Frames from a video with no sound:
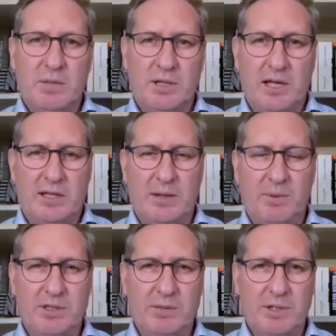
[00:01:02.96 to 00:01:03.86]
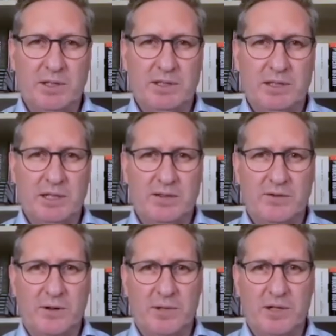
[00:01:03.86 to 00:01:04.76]
But that Deputy Minister is
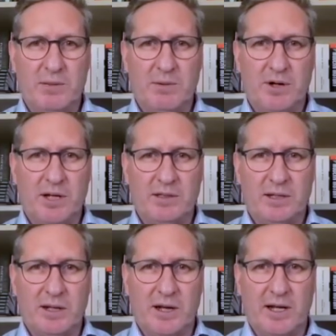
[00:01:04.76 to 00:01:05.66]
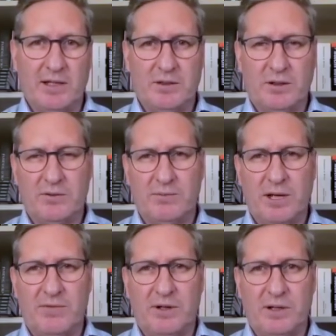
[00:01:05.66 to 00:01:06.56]
from the Democratic Alliance, not from
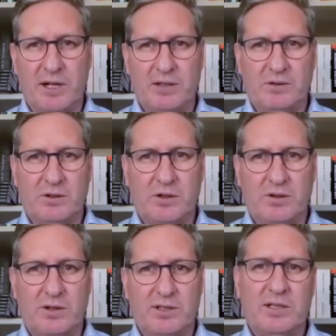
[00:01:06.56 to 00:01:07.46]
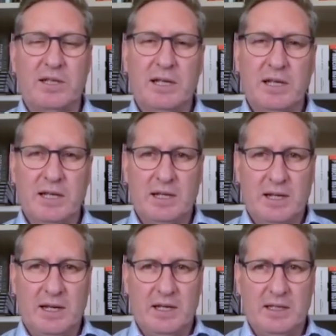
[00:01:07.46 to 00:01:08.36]
the African National Congress.
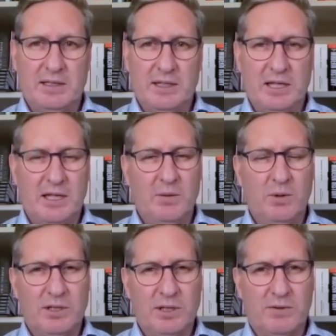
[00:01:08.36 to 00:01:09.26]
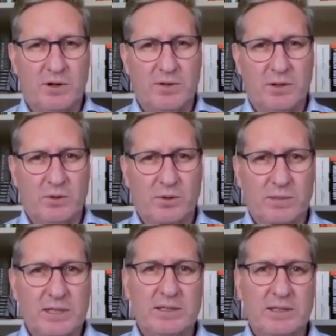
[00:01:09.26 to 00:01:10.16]
And he said he was involved in all
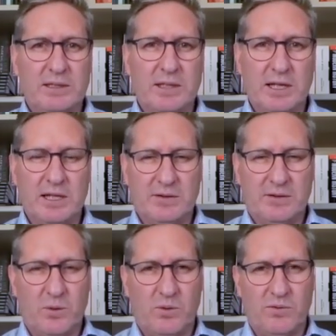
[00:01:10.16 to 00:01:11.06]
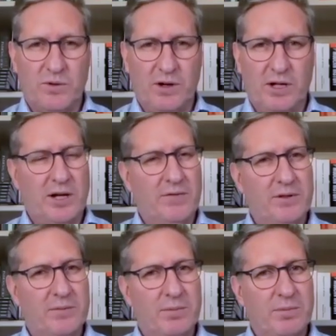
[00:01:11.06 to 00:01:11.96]
meetings and he's very
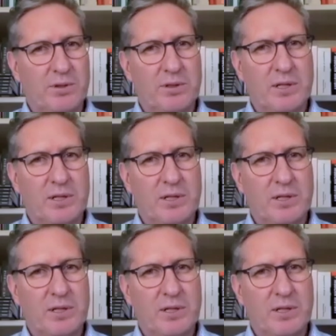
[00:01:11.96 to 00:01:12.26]
comfortable